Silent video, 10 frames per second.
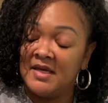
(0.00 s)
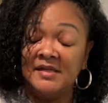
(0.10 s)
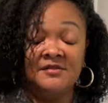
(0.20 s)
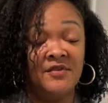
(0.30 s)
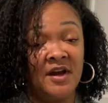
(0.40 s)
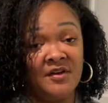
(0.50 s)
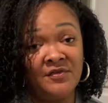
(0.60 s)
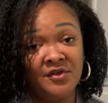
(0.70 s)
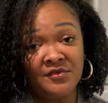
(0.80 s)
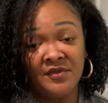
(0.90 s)
is very
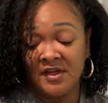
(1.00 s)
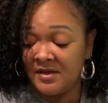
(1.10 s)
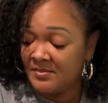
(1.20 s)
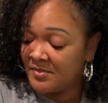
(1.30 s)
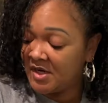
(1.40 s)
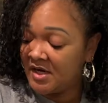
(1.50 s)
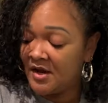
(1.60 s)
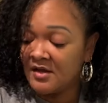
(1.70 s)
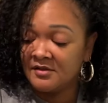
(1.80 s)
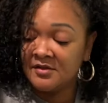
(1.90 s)
floofy, but it
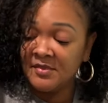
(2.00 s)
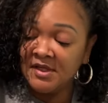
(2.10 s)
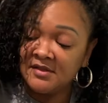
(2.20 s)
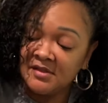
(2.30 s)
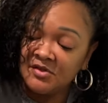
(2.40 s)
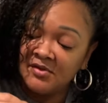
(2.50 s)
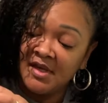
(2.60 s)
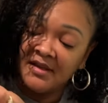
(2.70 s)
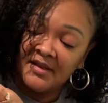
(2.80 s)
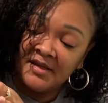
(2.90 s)
also means that you
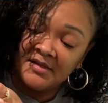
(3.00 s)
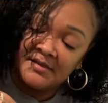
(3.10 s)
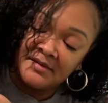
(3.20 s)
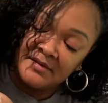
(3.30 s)
get these.